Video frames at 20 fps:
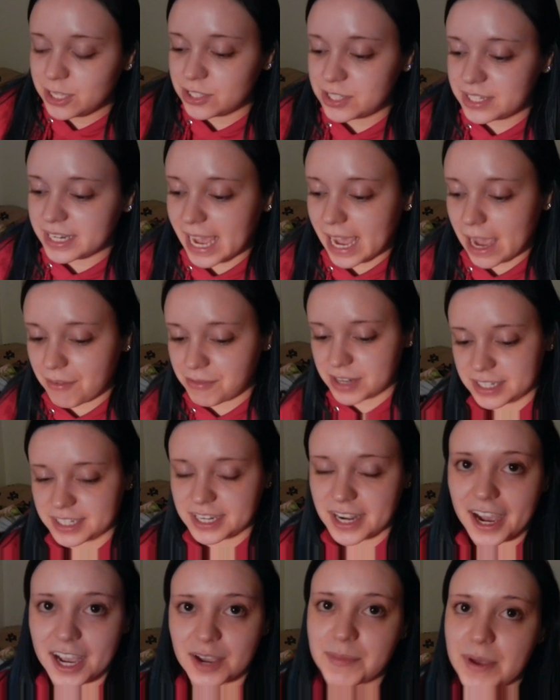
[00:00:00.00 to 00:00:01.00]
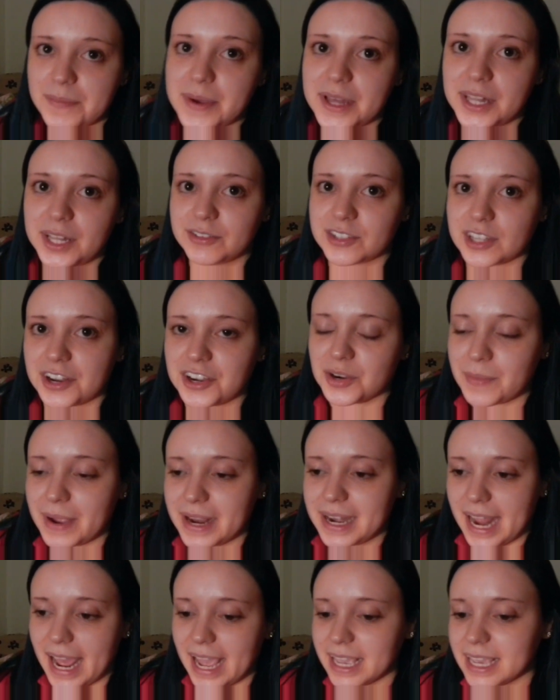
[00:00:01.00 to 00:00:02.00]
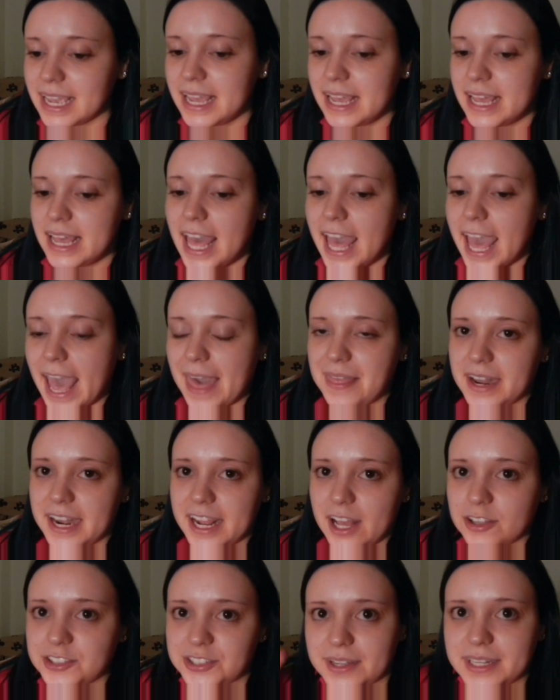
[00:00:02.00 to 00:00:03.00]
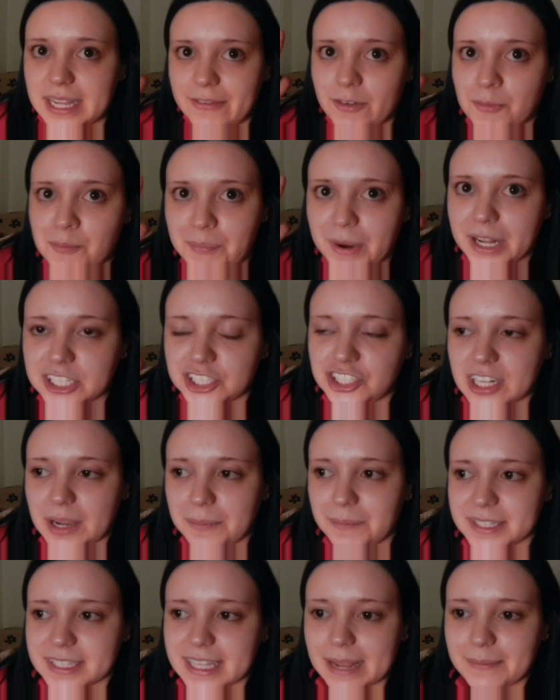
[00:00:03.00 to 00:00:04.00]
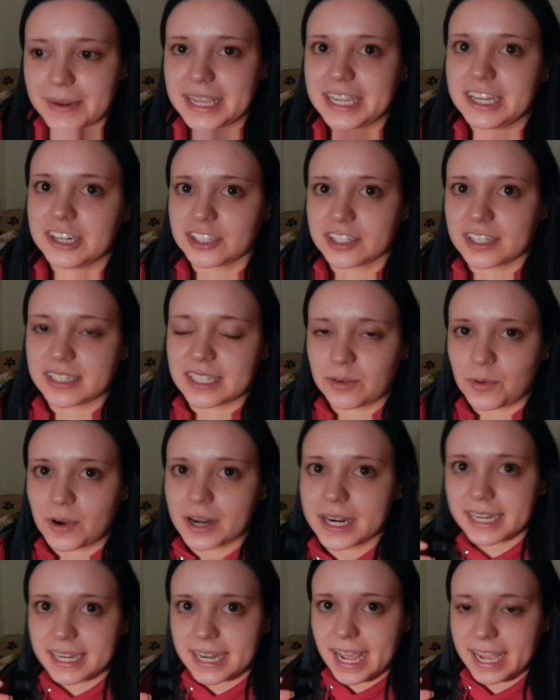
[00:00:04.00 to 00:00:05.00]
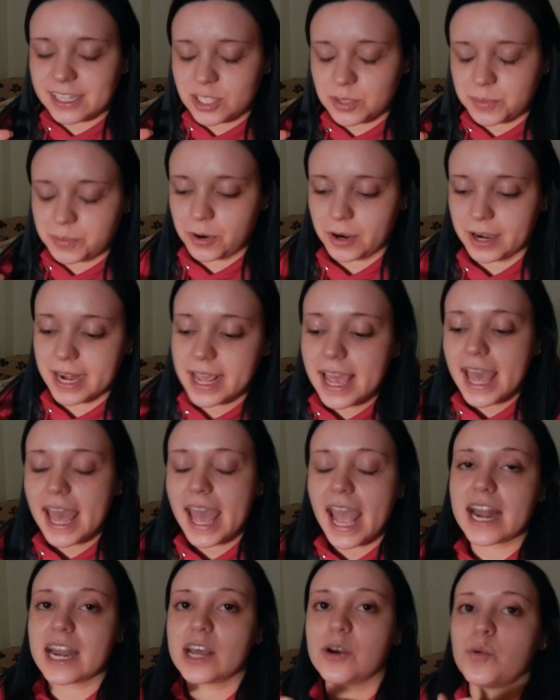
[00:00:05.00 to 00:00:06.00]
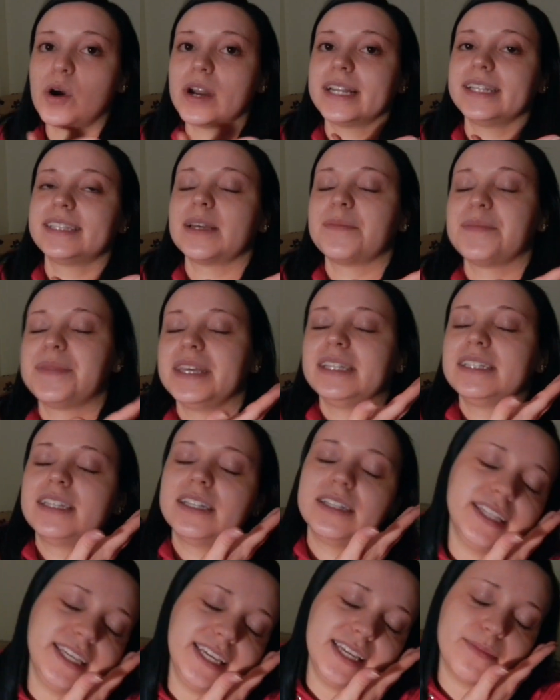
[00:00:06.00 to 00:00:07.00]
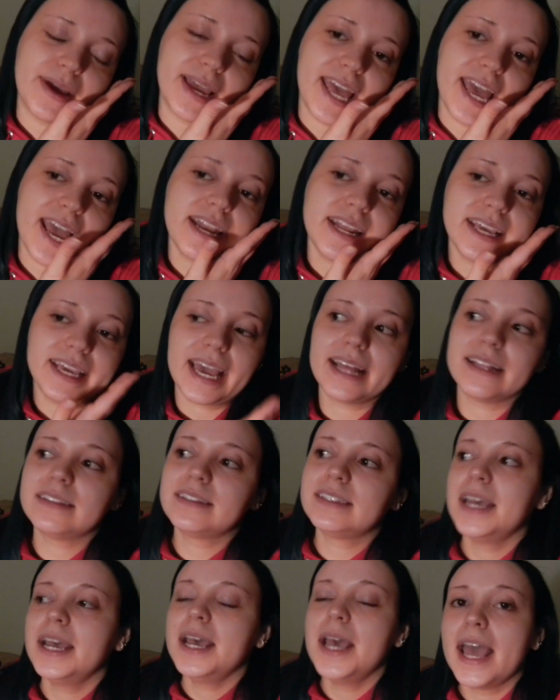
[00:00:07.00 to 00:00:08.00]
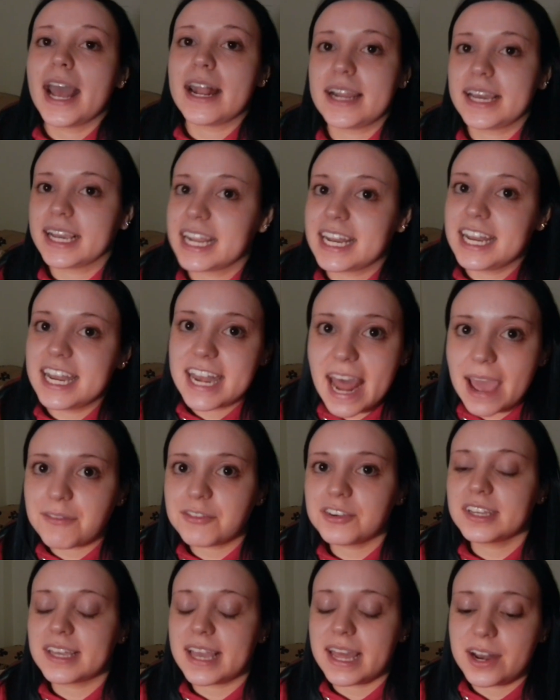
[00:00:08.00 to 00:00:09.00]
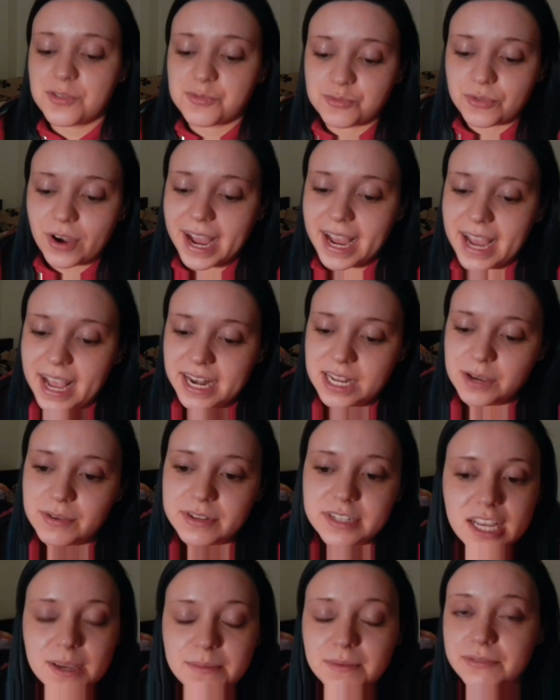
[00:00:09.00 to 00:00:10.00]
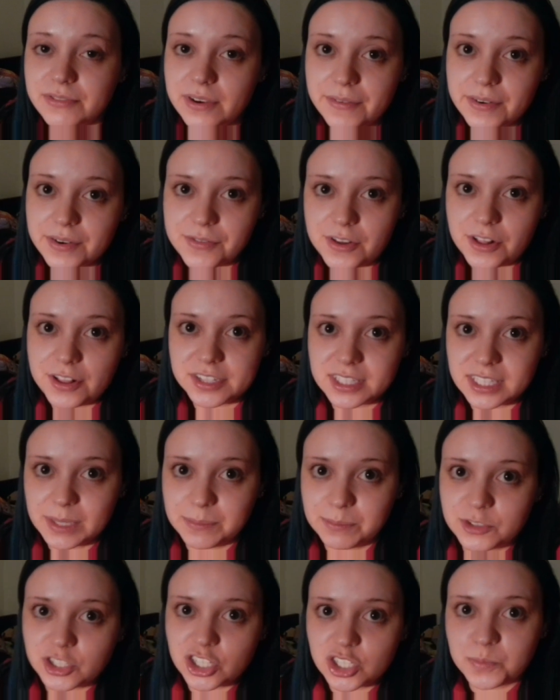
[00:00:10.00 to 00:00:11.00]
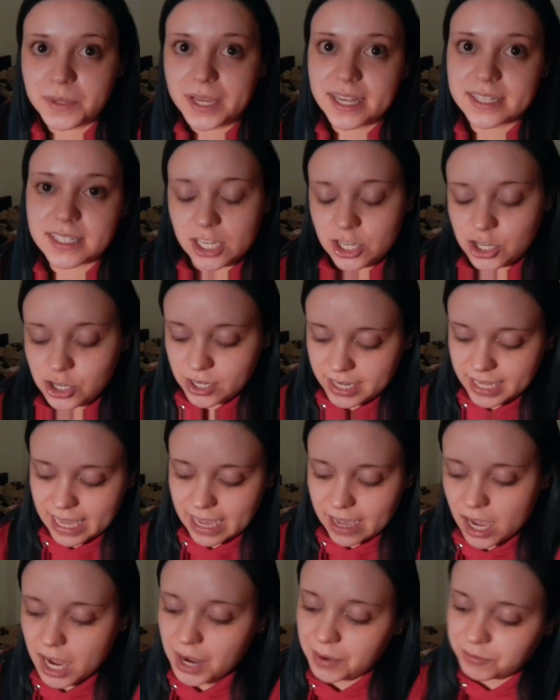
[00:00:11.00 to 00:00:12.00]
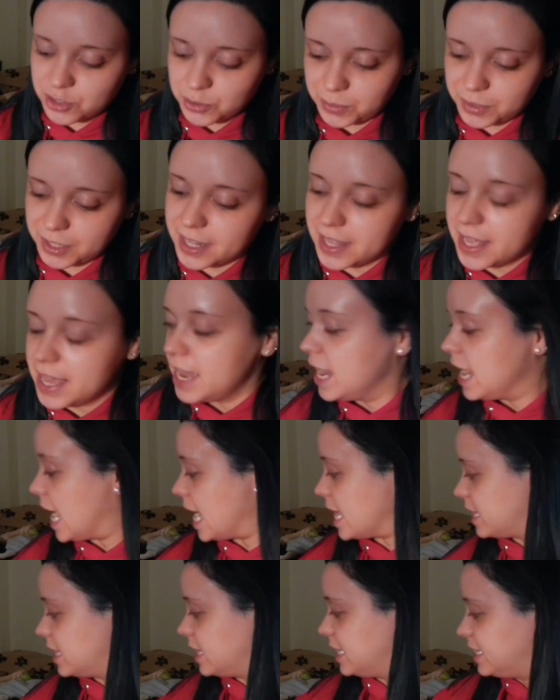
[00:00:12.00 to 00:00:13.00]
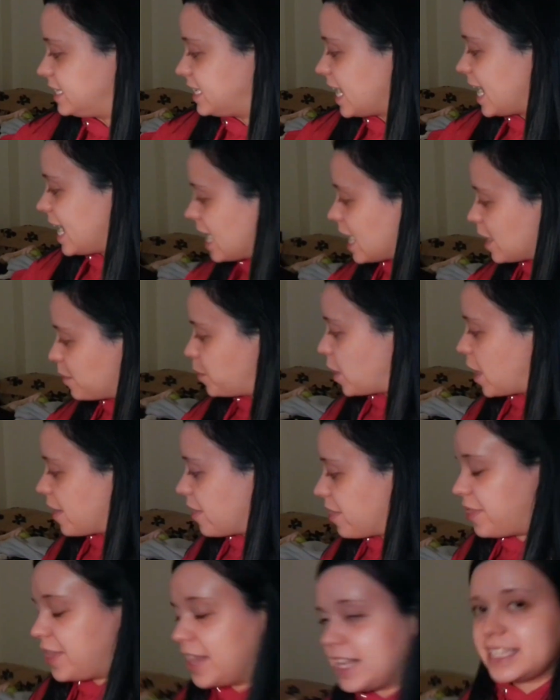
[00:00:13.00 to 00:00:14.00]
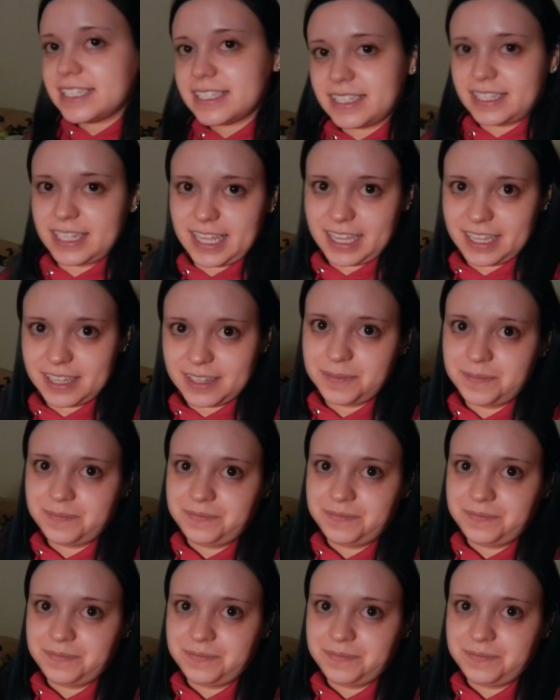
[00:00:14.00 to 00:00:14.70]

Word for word: used to have to tuck my pillows under my neck, and then I also had to have them bunched up beside my ears because I wanted neck support and I wanted something to lean my head against. And I could never get it right, and it would take me forever to fall asleep just because I couldn't get comfortable. And then the day I bought this thing,